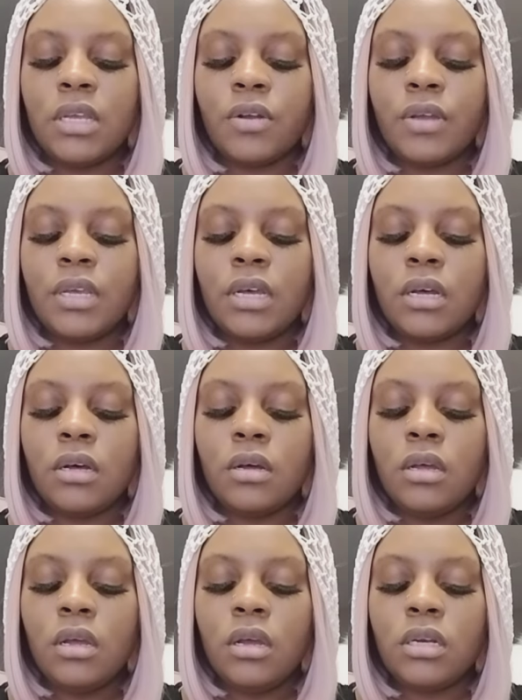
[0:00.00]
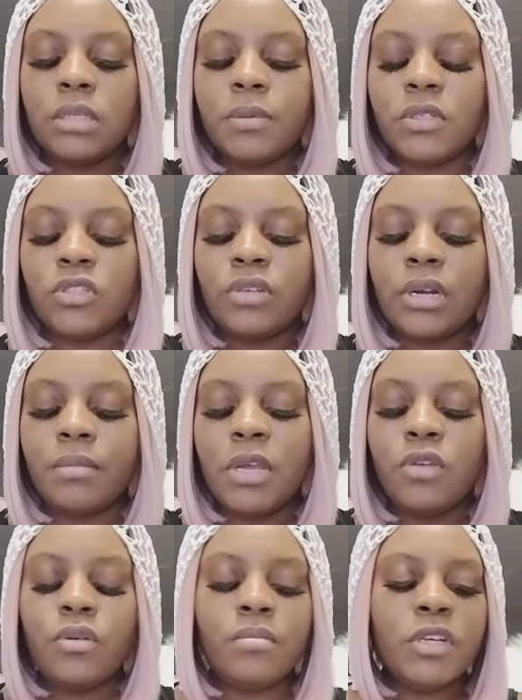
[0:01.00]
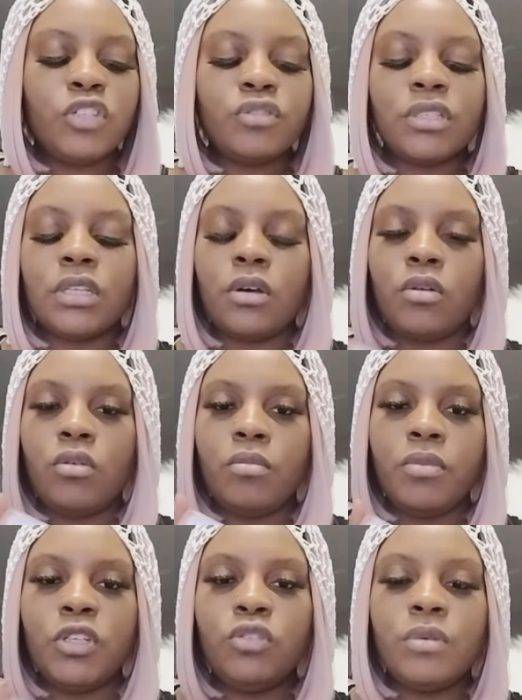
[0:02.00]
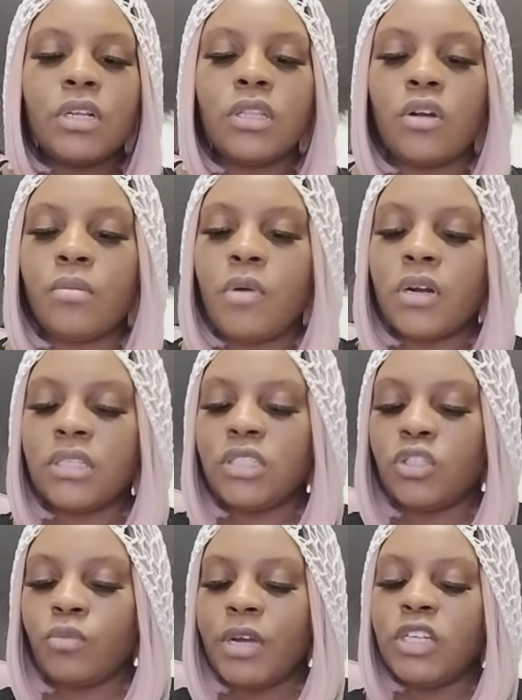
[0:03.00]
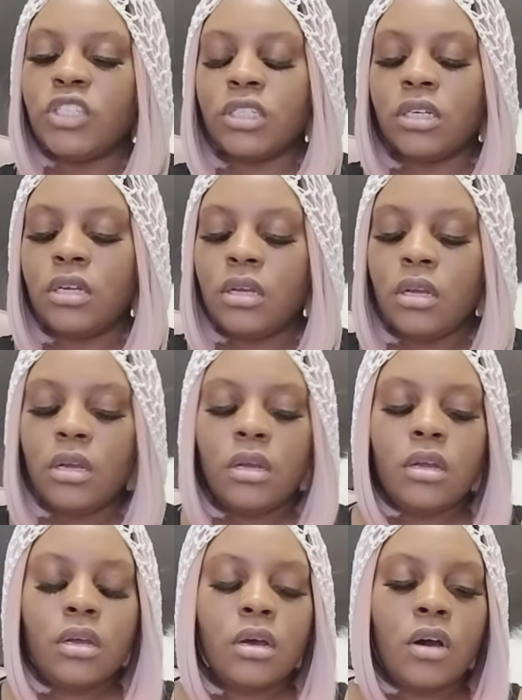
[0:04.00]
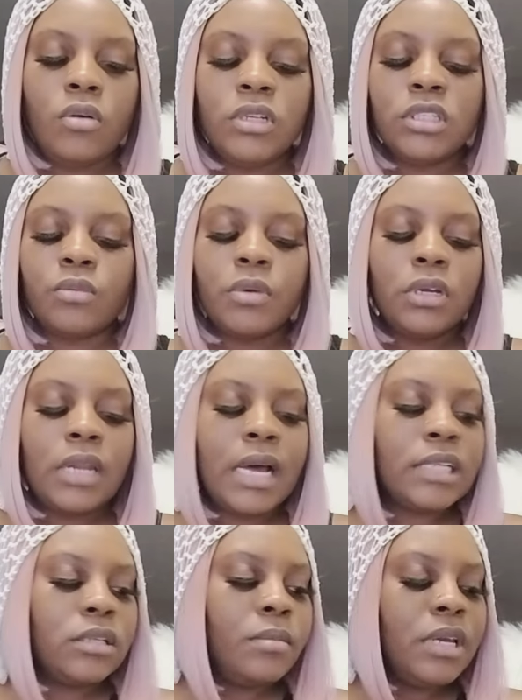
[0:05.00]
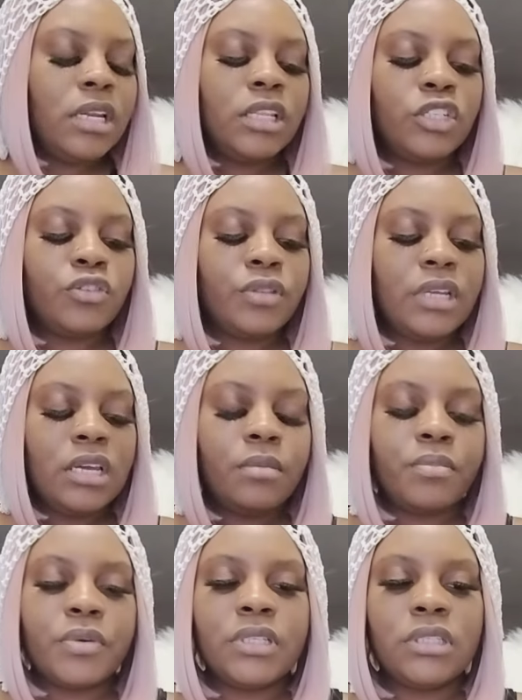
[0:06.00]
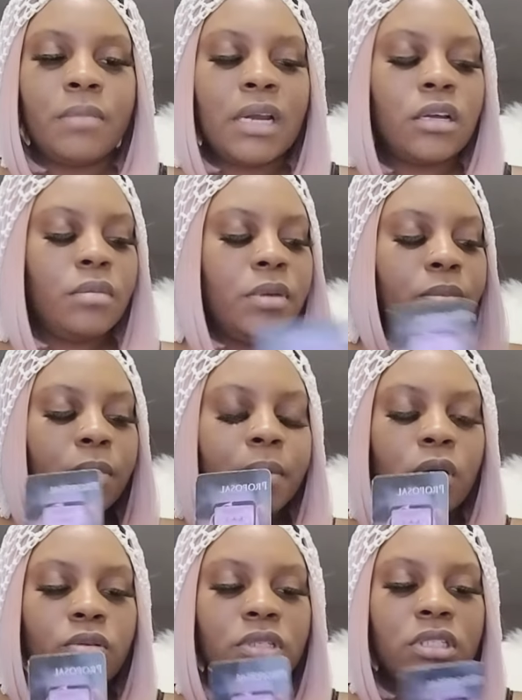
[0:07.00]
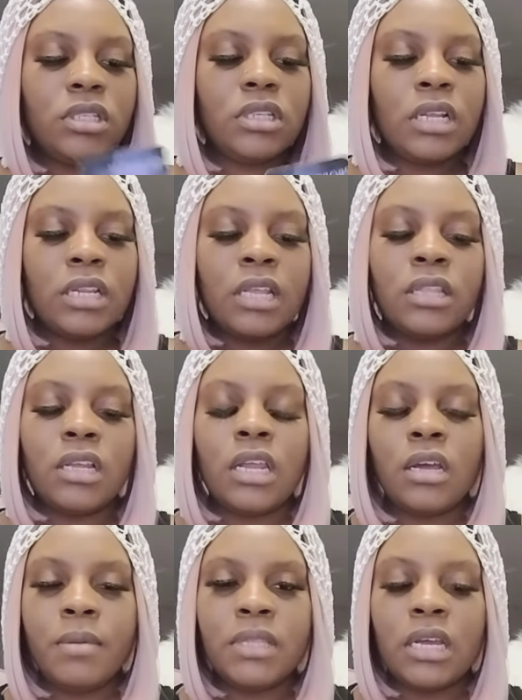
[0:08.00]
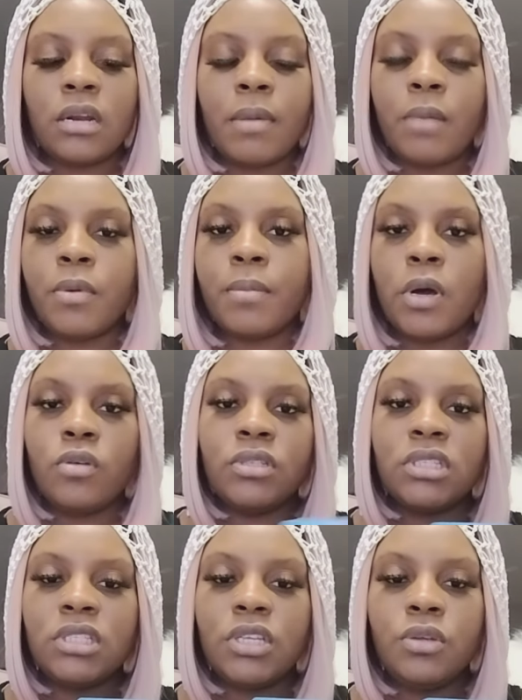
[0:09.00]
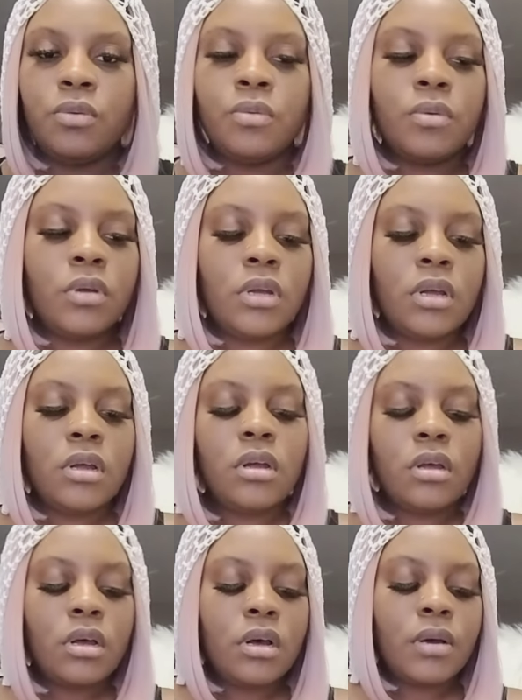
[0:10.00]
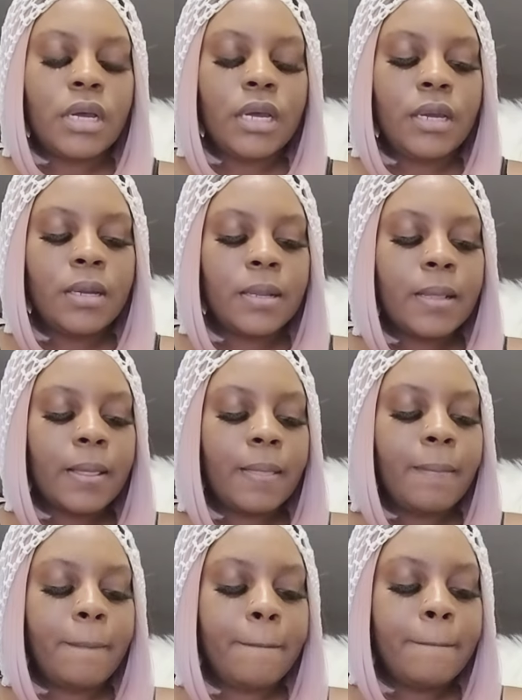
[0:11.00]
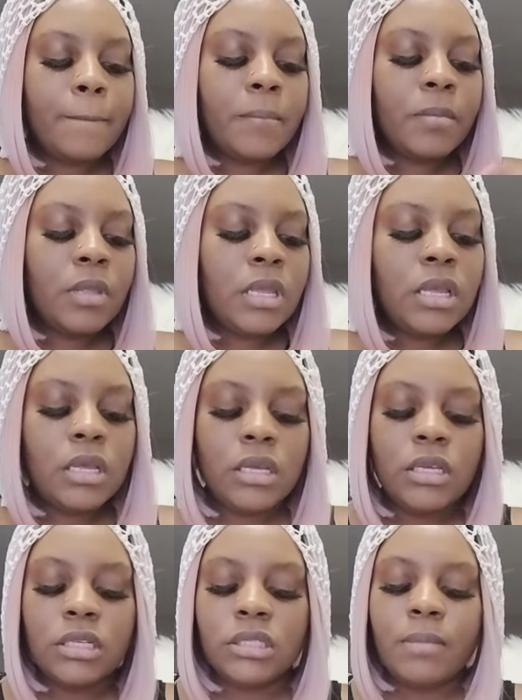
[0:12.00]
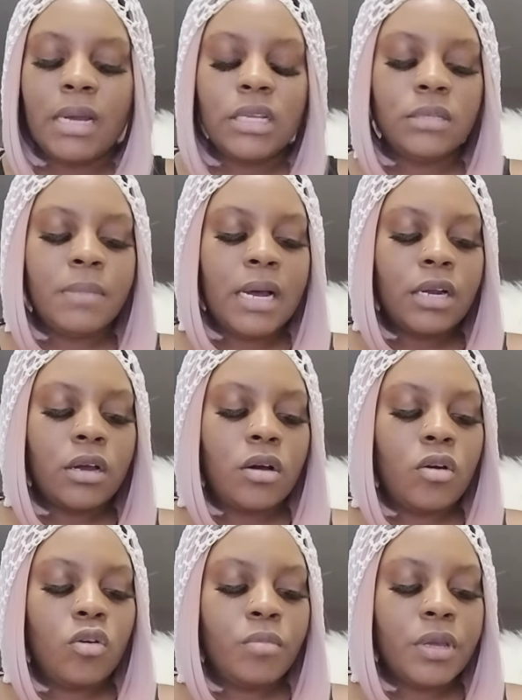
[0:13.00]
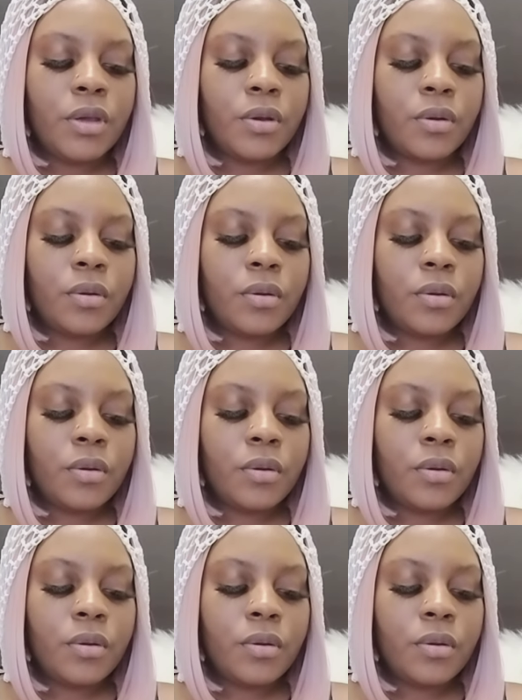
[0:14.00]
here. Yeah, this person tried to make you a mistress, though. Put you in a third-party situation. Only to realize, I'm getting that you're the Empress. Somebody could be proposing. They could be thinking about proposing to you. Okay? Yeah, somebody's buying a home here.